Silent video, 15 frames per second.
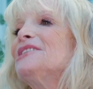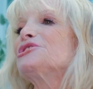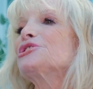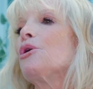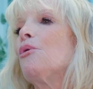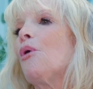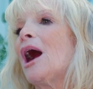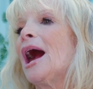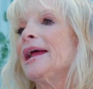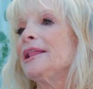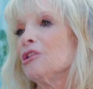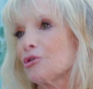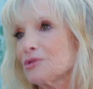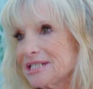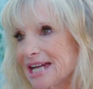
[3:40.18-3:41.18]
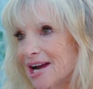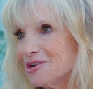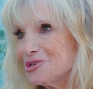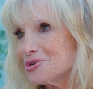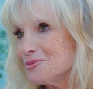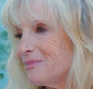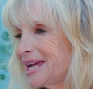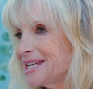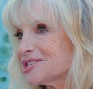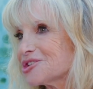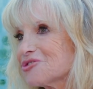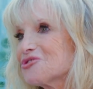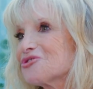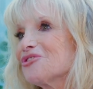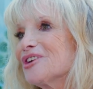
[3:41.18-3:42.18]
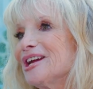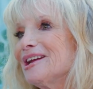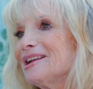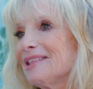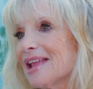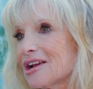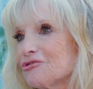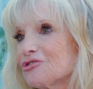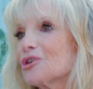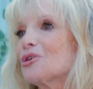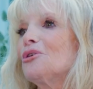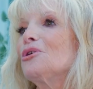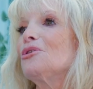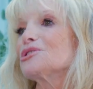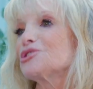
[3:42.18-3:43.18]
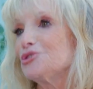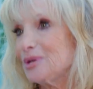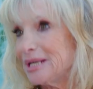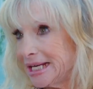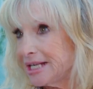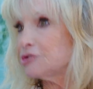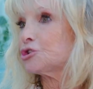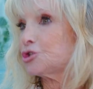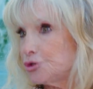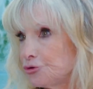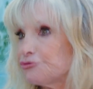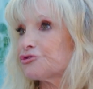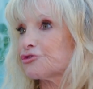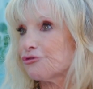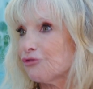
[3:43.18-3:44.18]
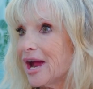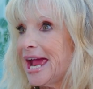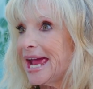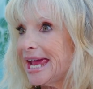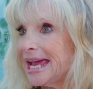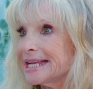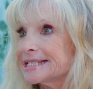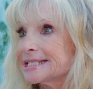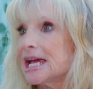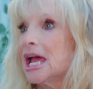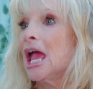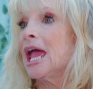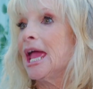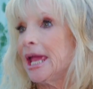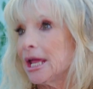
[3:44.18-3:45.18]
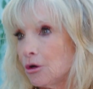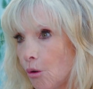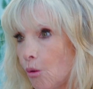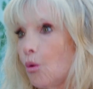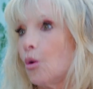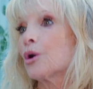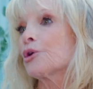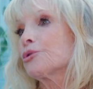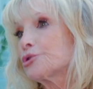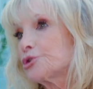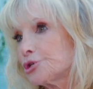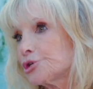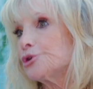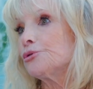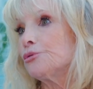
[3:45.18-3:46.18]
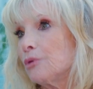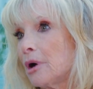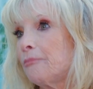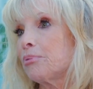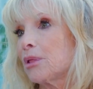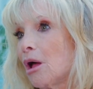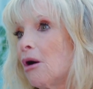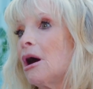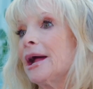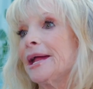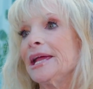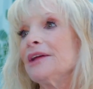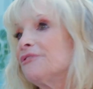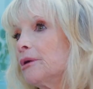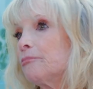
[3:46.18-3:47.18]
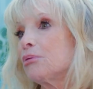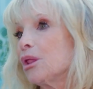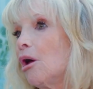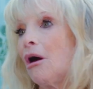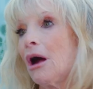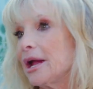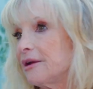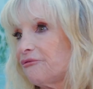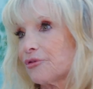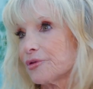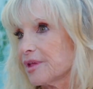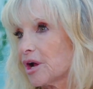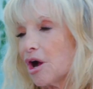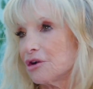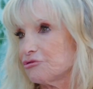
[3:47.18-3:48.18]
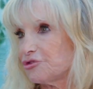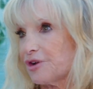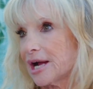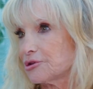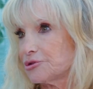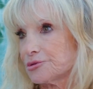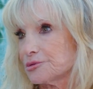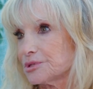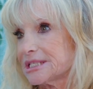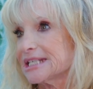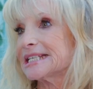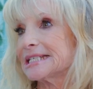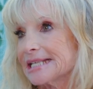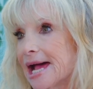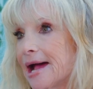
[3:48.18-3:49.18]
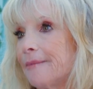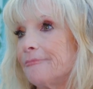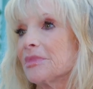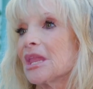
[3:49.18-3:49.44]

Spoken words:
So I learned how to do masonry and electrical, because you need 2 trades in order to apply for the contractor's exam.